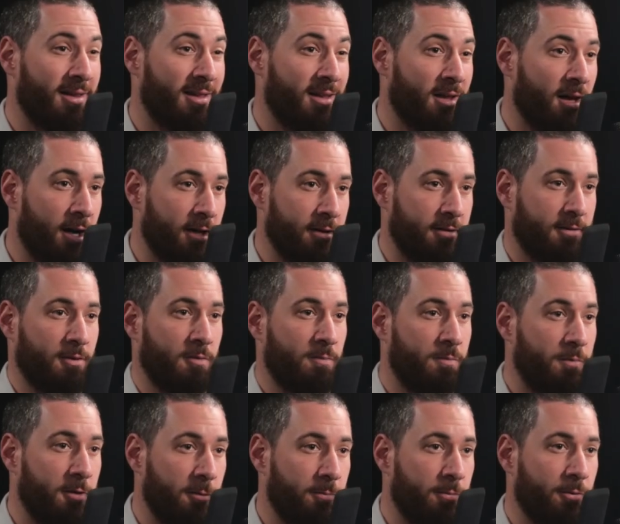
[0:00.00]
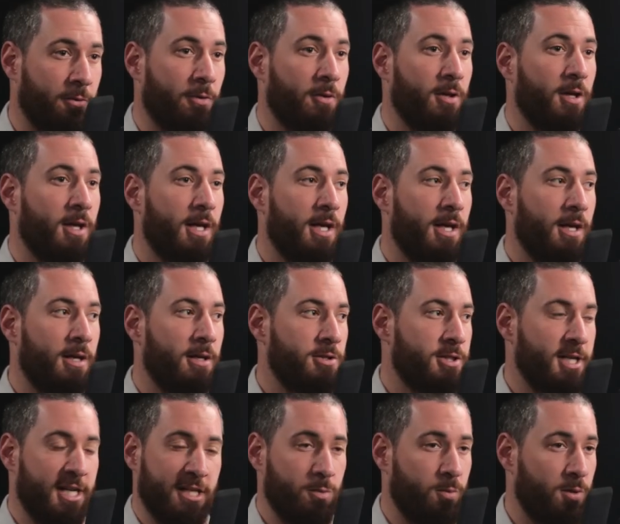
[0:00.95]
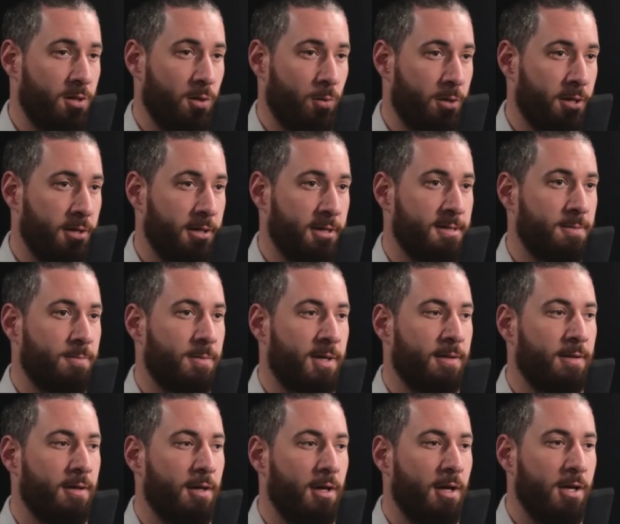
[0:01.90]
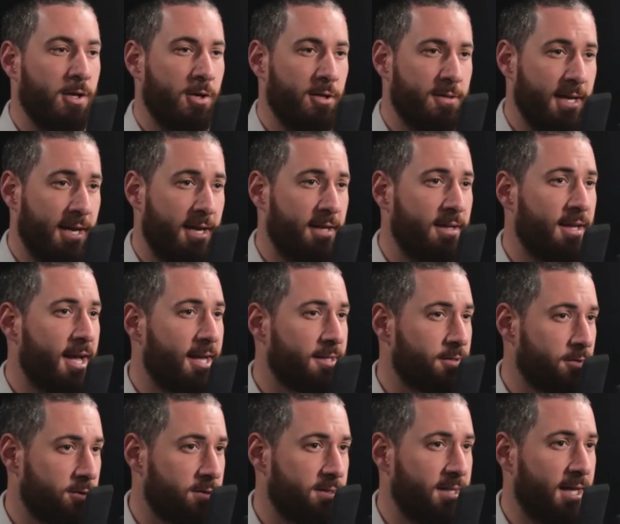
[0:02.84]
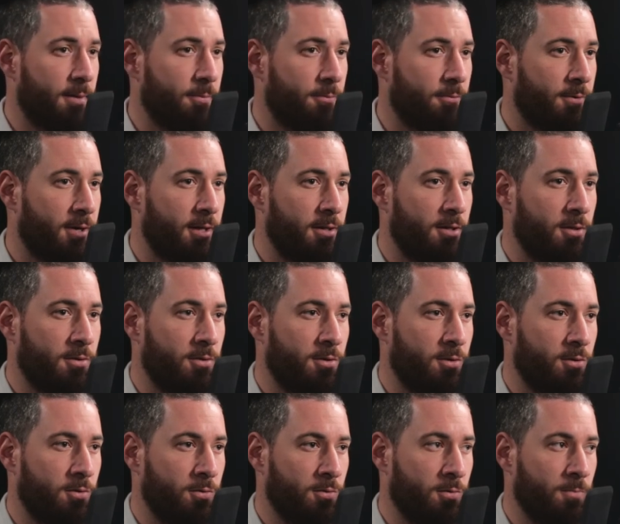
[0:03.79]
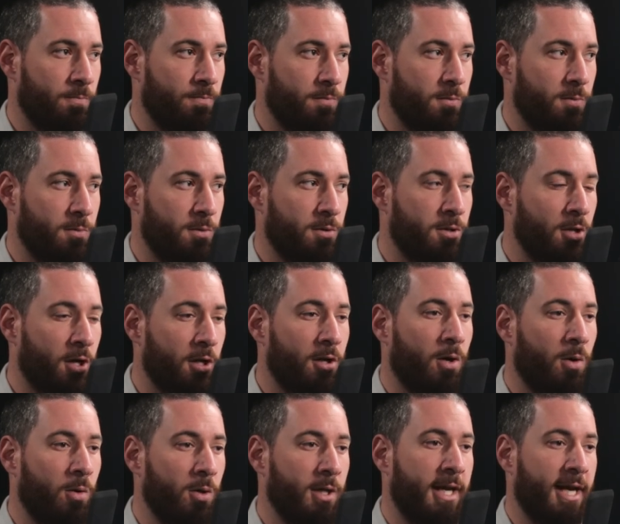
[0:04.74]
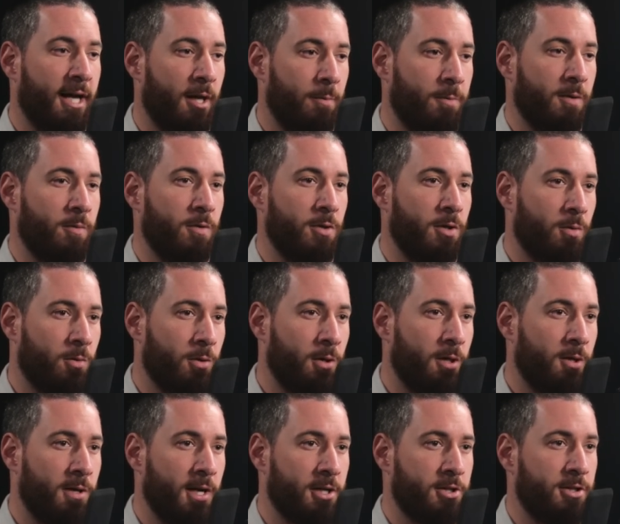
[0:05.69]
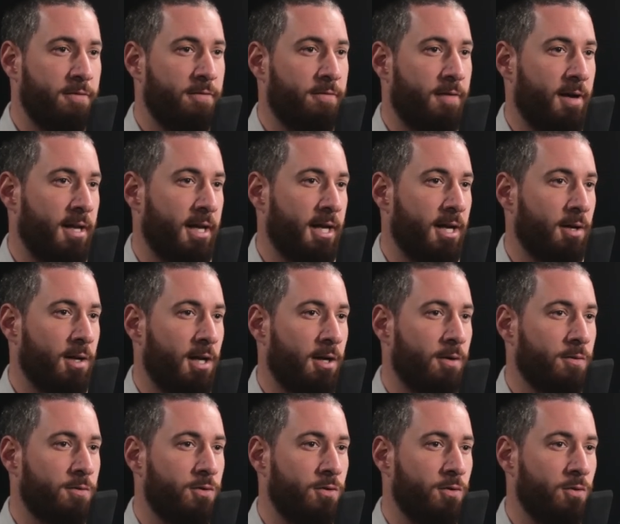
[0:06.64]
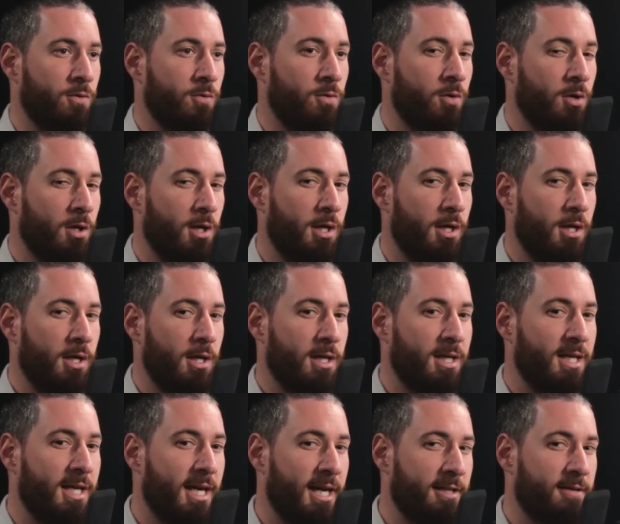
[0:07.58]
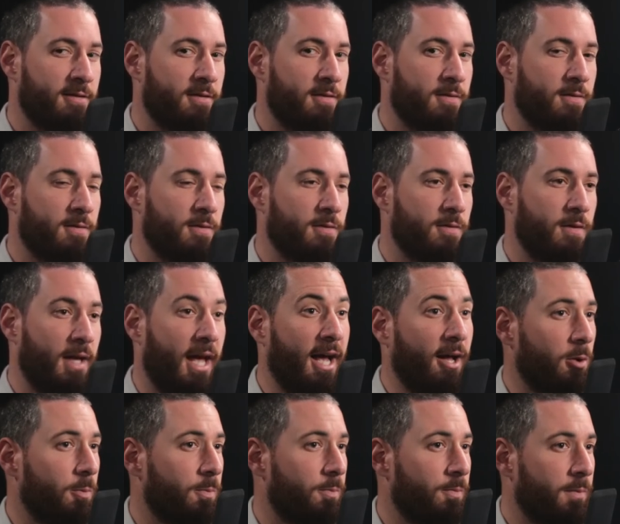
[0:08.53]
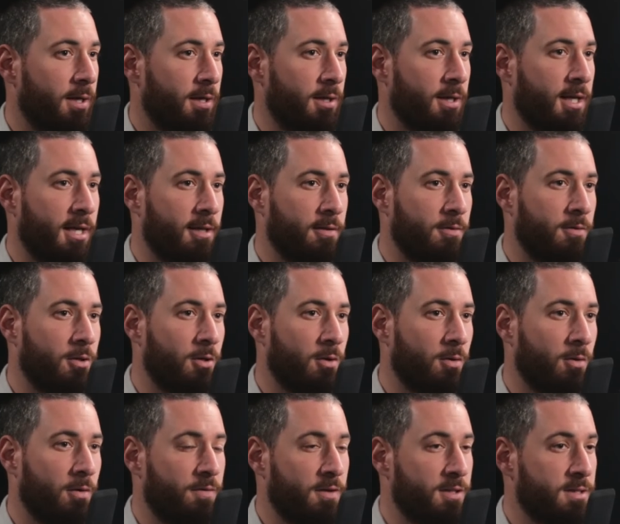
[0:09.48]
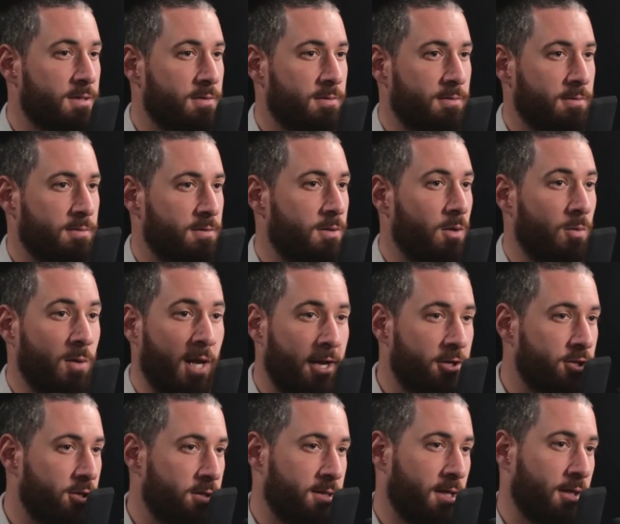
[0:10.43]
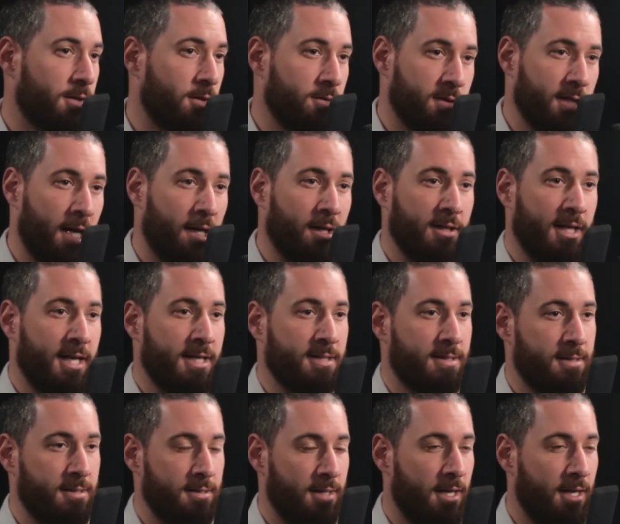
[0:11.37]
a lot yes. people just with awareness. But you're taking the extra step, right? You, you not only helping with your work, you're actually finding out how to get help and get, you know, if it's donations like those sunglasses